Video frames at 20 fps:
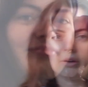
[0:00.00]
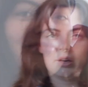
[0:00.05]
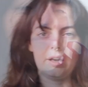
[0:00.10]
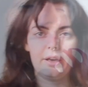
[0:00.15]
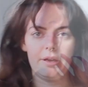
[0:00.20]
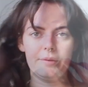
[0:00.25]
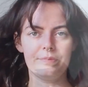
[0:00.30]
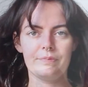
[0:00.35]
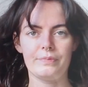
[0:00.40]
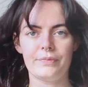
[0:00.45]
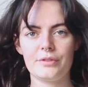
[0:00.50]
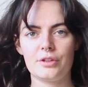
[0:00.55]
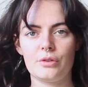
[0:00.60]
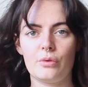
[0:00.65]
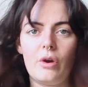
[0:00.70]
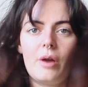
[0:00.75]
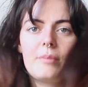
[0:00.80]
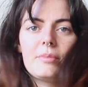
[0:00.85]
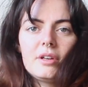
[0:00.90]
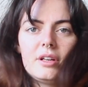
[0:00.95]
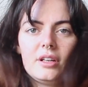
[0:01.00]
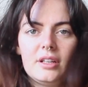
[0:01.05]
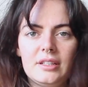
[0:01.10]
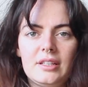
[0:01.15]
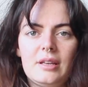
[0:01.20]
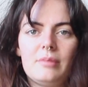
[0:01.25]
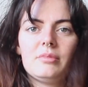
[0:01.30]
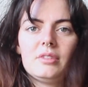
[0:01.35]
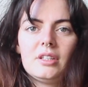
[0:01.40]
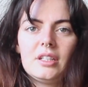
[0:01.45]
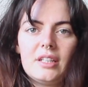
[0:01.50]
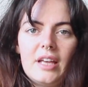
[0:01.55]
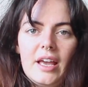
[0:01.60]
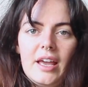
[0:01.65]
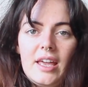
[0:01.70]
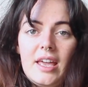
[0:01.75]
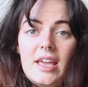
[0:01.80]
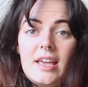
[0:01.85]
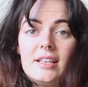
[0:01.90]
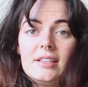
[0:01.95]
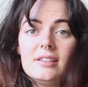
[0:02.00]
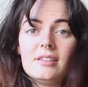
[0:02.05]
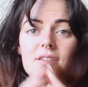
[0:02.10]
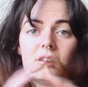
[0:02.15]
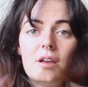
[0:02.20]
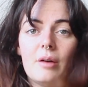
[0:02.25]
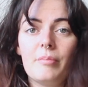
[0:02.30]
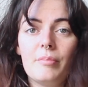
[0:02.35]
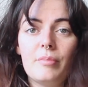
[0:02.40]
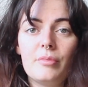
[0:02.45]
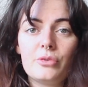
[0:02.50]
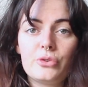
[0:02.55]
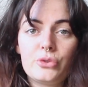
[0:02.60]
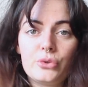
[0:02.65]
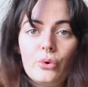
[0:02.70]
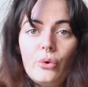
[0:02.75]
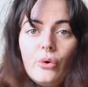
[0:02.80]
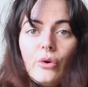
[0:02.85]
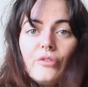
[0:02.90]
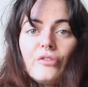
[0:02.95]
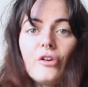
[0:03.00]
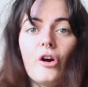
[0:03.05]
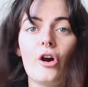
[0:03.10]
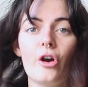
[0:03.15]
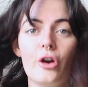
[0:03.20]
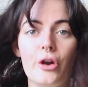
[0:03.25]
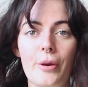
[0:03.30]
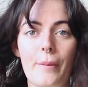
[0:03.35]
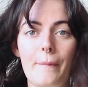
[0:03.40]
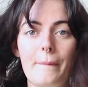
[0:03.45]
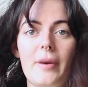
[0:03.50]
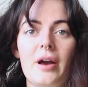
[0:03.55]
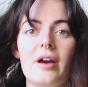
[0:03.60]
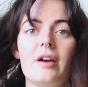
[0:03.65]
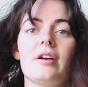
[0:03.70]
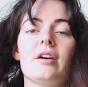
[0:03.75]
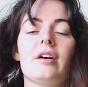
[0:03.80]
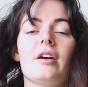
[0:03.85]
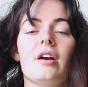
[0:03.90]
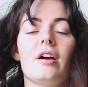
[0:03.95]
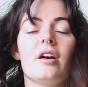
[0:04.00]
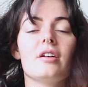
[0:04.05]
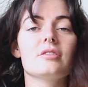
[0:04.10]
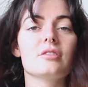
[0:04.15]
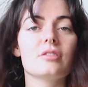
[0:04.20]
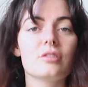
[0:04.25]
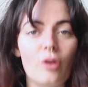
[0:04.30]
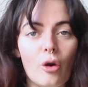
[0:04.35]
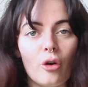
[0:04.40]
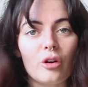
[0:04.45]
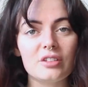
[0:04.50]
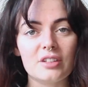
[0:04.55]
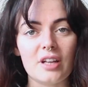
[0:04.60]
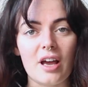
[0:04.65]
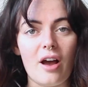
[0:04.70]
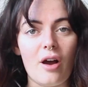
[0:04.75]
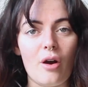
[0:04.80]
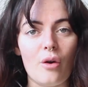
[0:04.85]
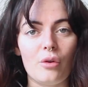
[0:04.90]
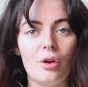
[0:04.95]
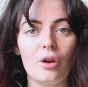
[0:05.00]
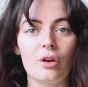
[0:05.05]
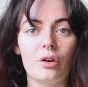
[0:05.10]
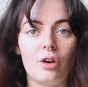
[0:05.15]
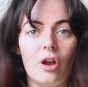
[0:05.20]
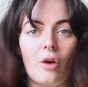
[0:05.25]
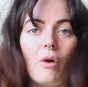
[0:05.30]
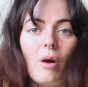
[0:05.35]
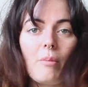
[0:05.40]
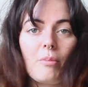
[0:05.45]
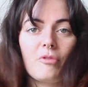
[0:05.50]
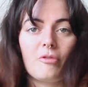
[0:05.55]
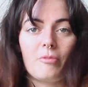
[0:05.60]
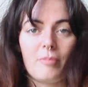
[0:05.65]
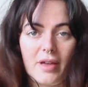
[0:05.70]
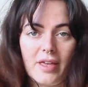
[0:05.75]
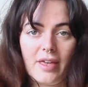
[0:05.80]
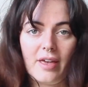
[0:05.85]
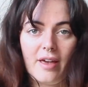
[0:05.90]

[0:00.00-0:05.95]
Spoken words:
Right, so what I'm going to attempt today is some sort of home lockdown glow up for my